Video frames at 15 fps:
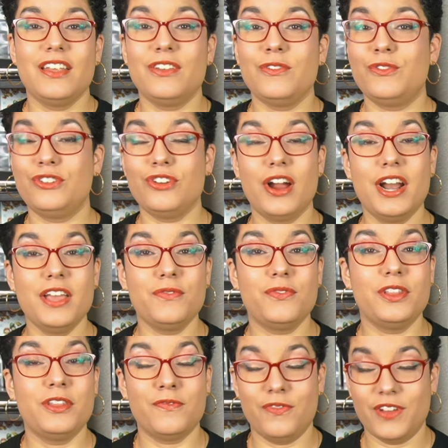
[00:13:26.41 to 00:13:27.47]
Starting
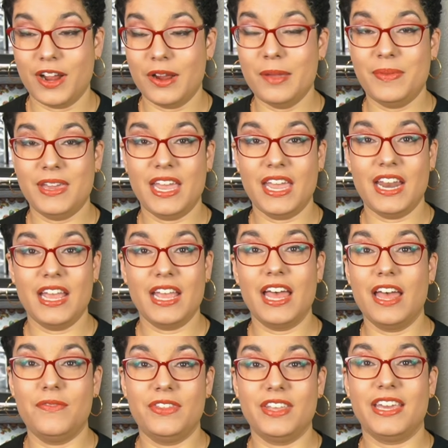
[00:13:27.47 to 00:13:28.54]
from the very beginning
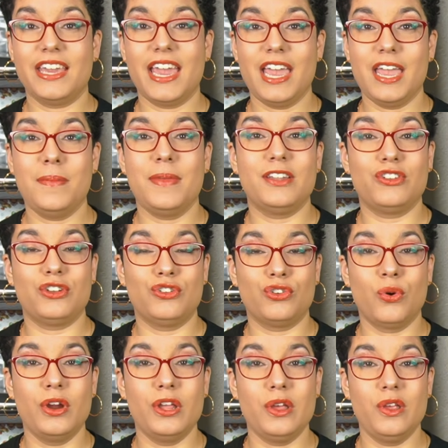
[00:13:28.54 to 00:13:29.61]
of the game,
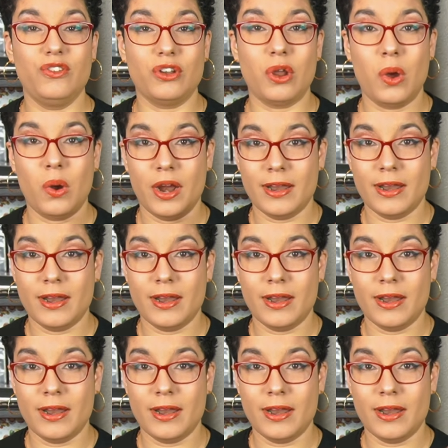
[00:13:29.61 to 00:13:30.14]
tutorials are